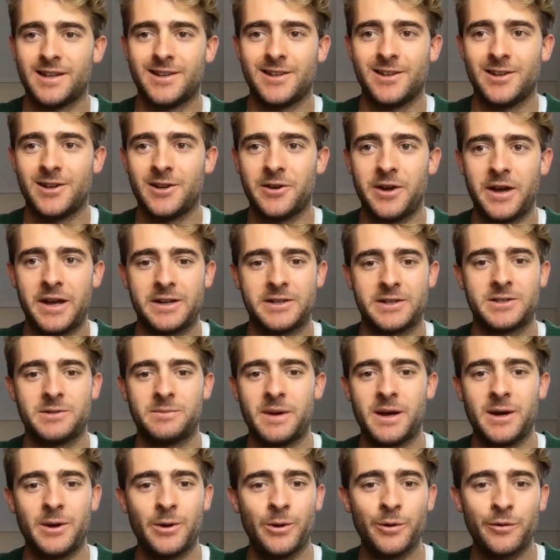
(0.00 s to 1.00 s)
X
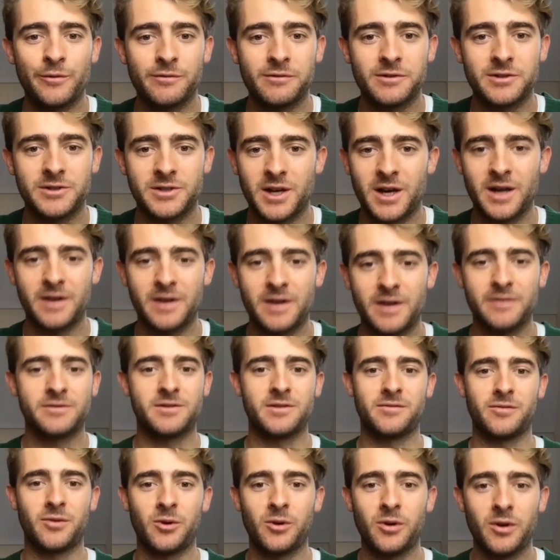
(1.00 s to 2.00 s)
amount of reserves
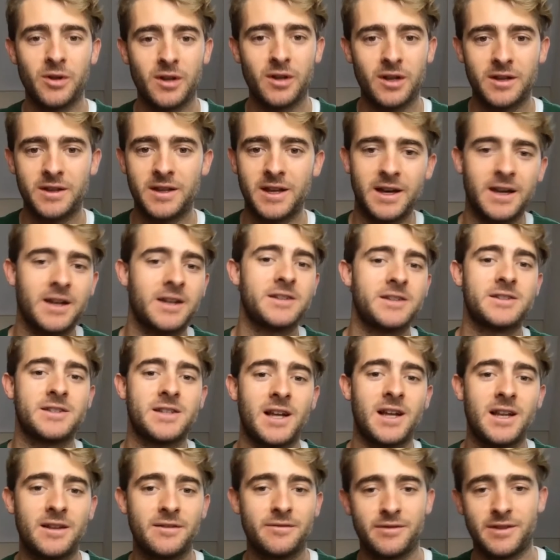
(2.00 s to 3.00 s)
of oil and they're going to sell
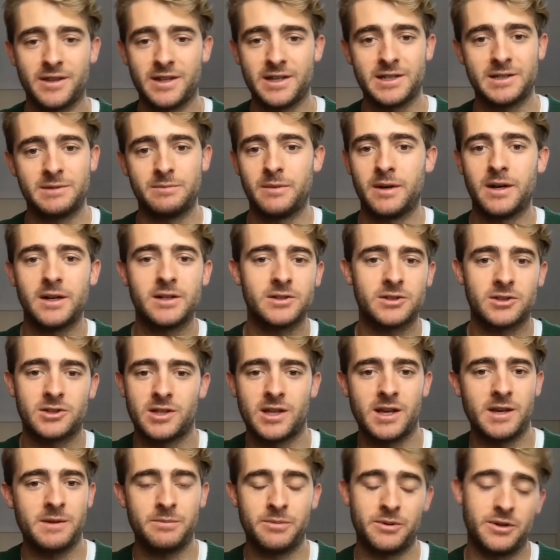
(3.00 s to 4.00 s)
it for this much,
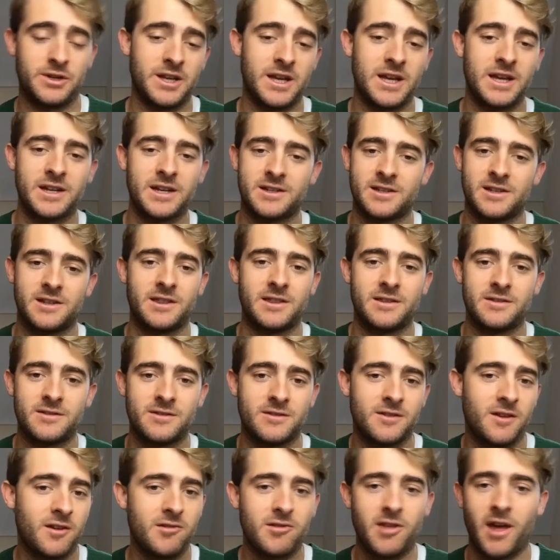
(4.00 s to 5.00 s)
they predict. And
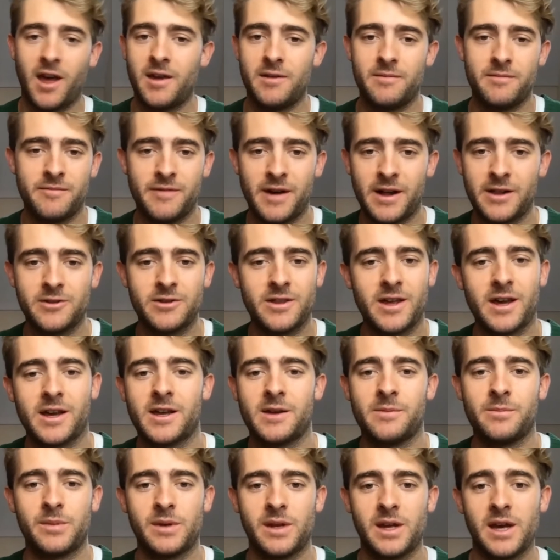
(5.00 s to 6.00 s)
so they value their
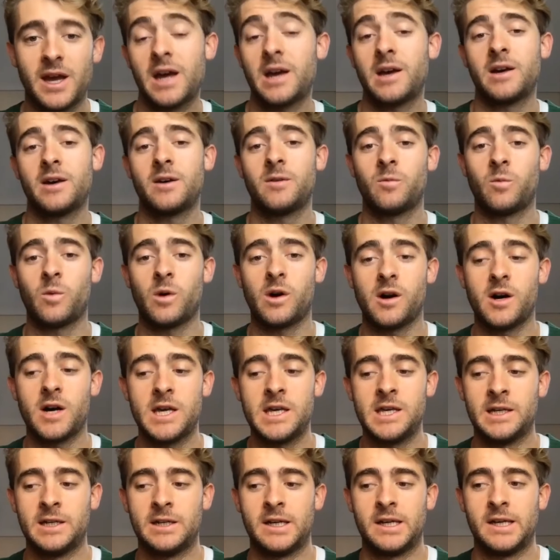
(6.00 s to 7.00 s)
company at Y.
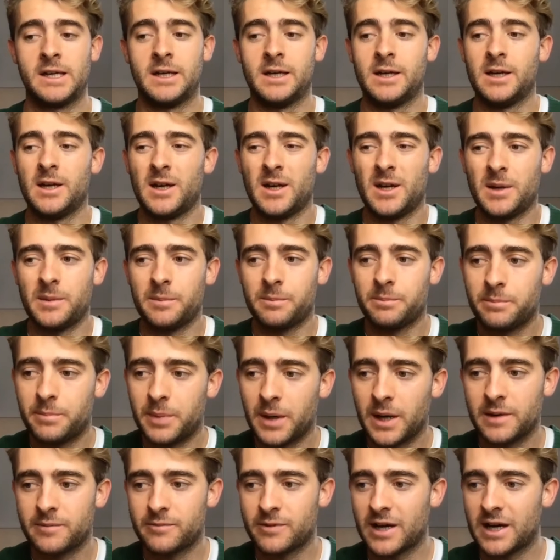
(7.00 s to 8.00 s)

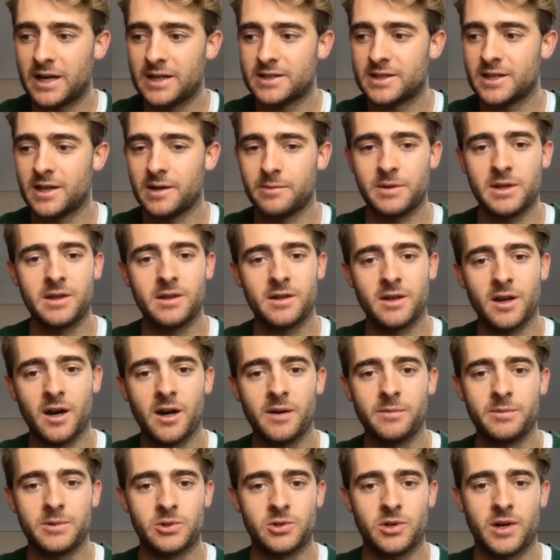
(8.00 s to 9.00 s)
But in reality,
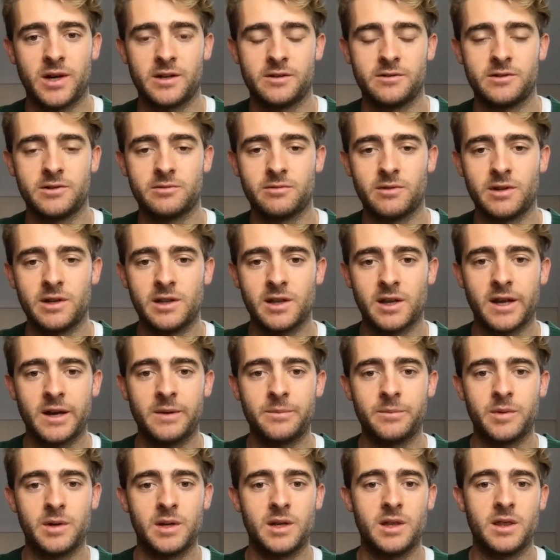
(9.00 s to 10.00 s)
Carbon Tracker is really the
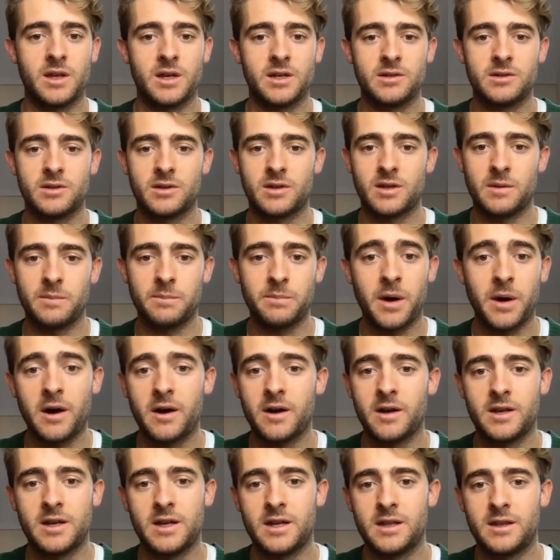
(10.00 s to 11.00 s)
company that
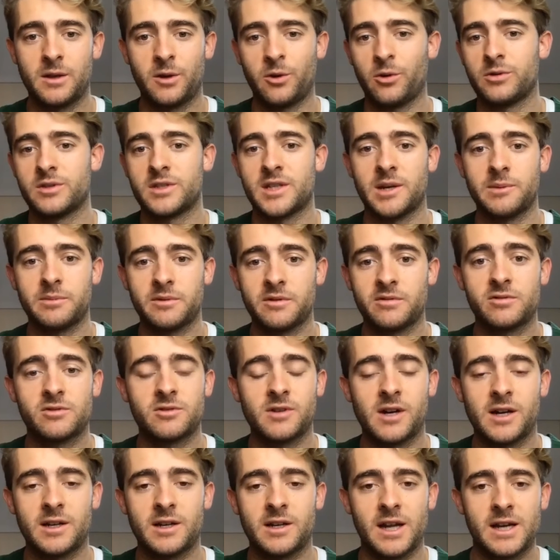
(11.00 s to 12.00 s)
pioneered the concept of
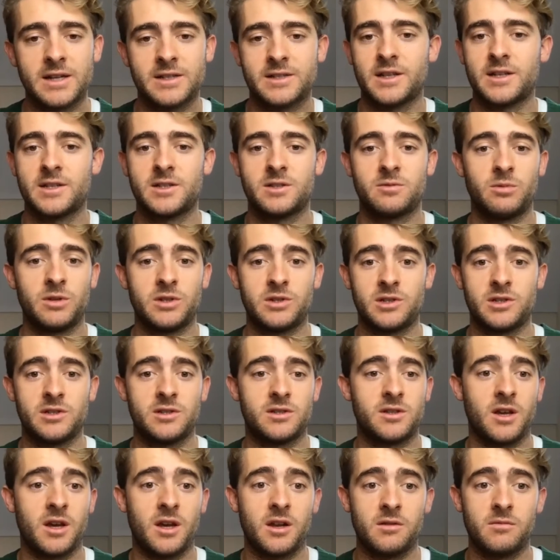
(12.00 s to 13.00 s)
stranded assets, which
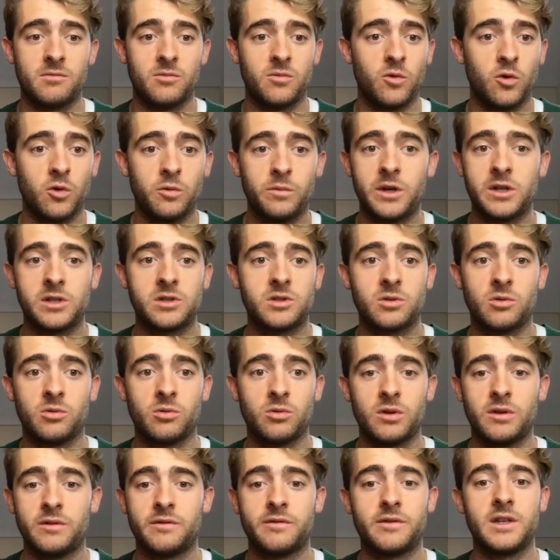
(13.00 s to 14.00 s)
is that almost
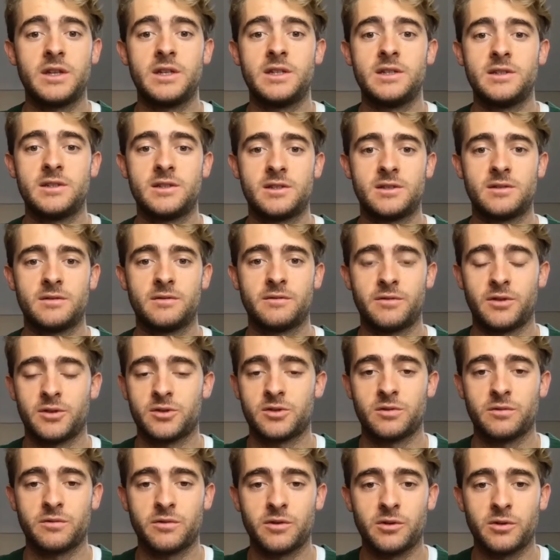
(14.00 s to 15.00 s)
all of these
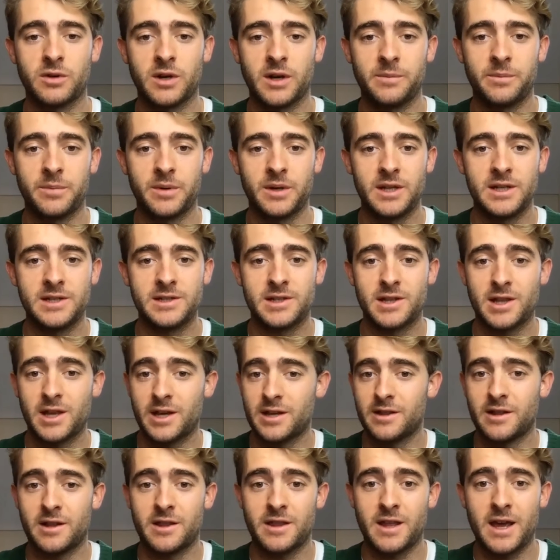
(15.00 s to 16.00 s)
fossil fuel companies
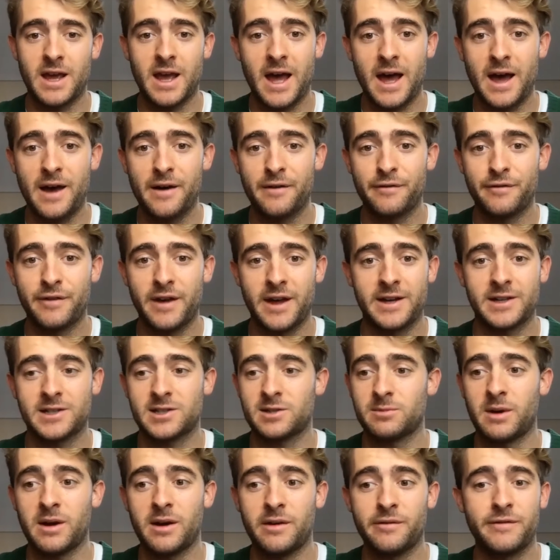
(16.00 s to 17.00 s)
think that they have
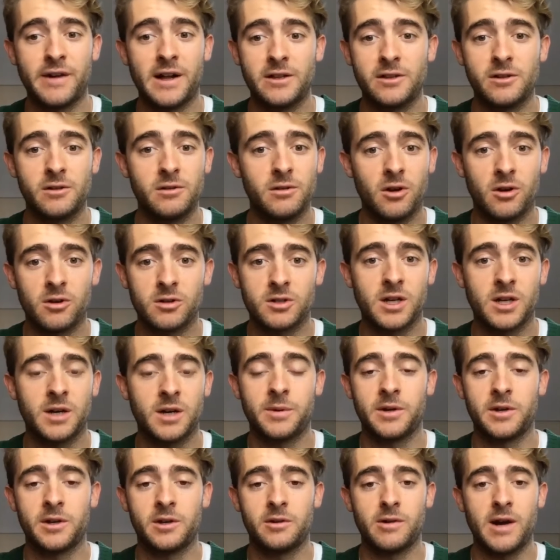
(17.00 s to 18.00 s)
X amount of value locked
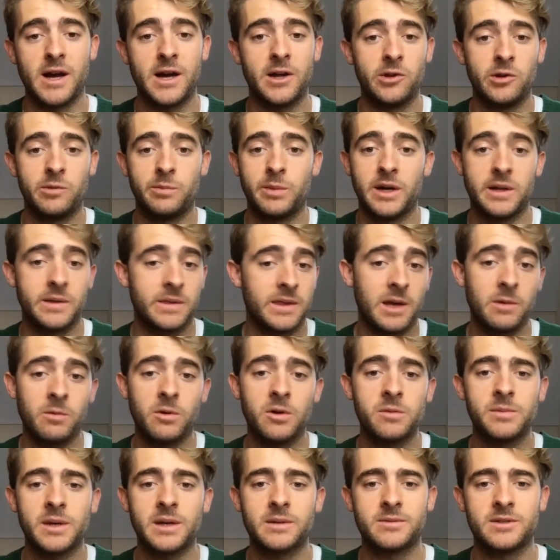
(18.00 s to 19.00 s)
up underground, but they
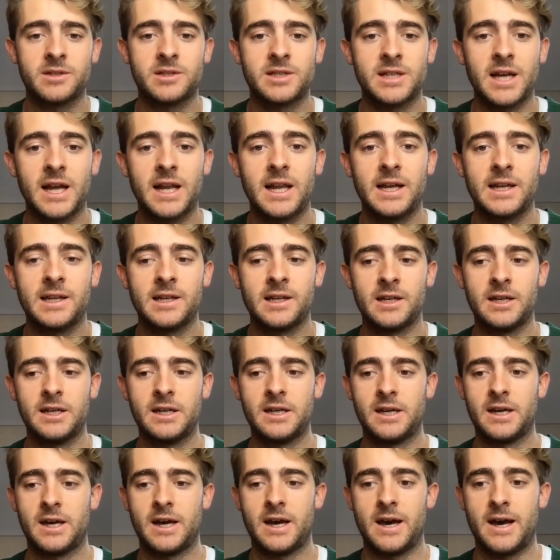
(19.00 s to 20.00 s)
won't be able to sell it.
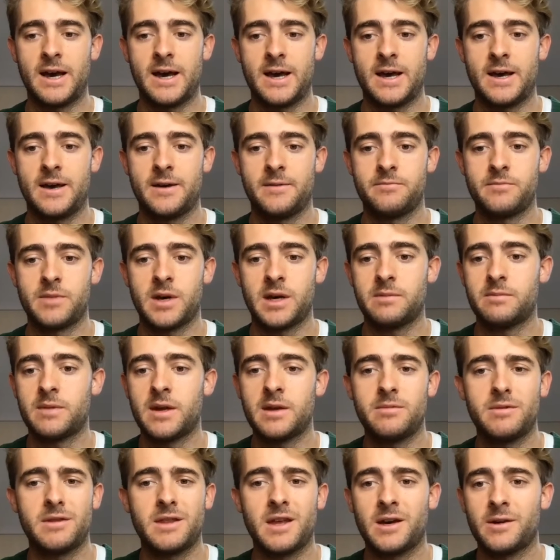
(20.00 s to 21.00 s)
And
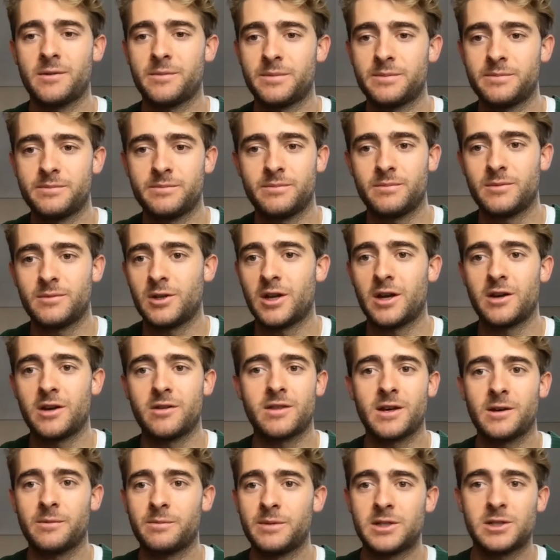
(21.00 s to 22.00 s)
maybe they'll be
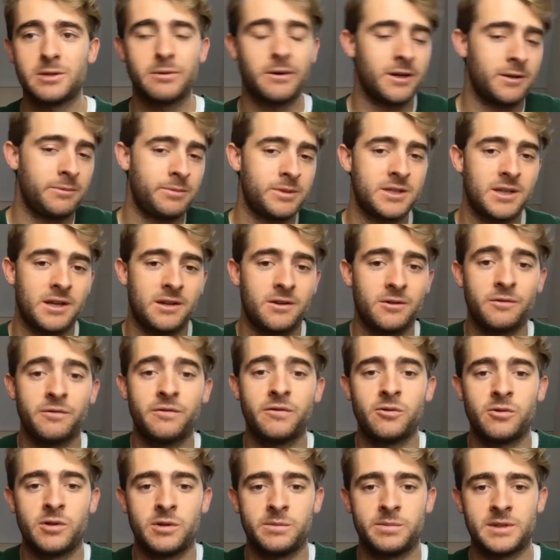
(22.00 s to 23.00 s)
20%
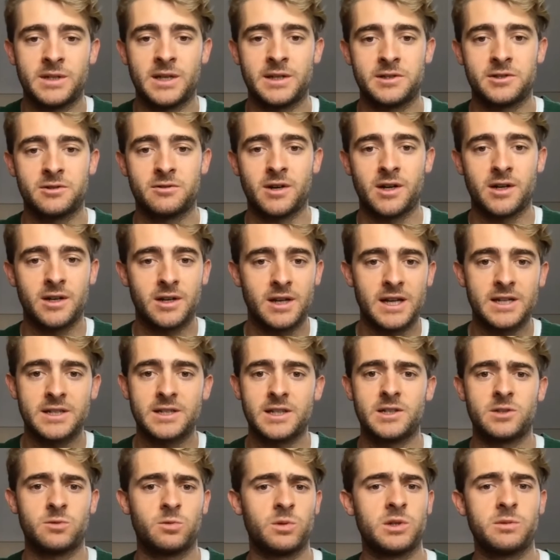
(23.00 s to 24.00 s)
or 40% stranded
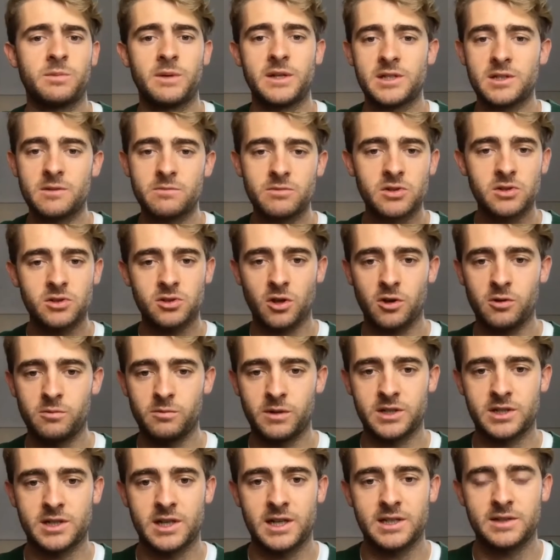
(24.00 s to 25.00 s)
assets, which makes them so
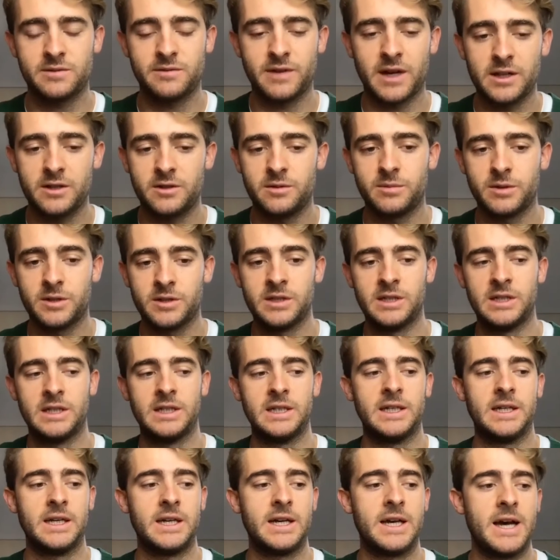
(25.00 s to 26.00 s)
much less valuable.
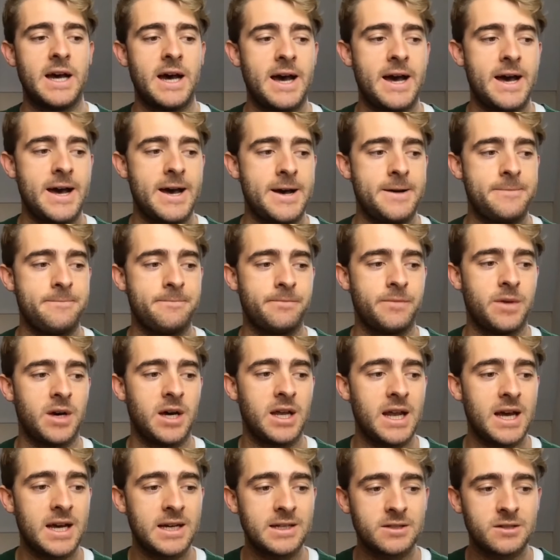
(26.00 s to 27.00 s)
And
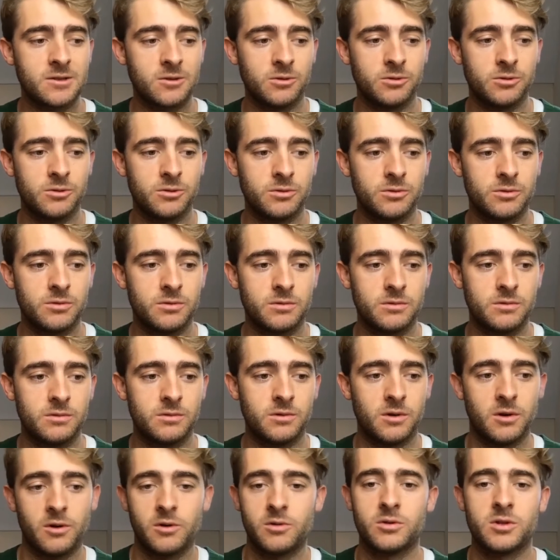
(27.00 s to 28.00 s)
as all
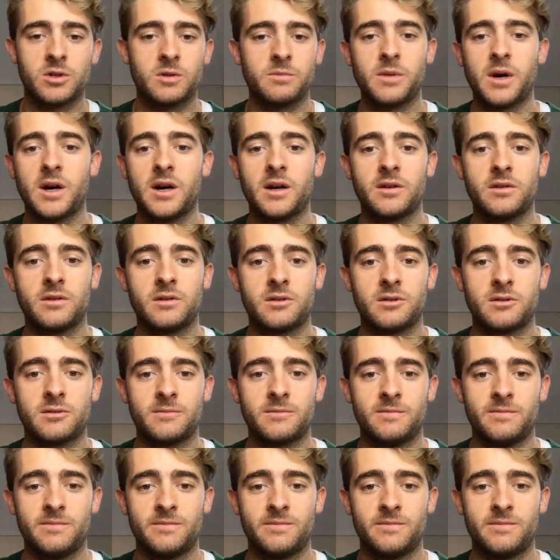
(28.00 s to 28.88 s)
oil demand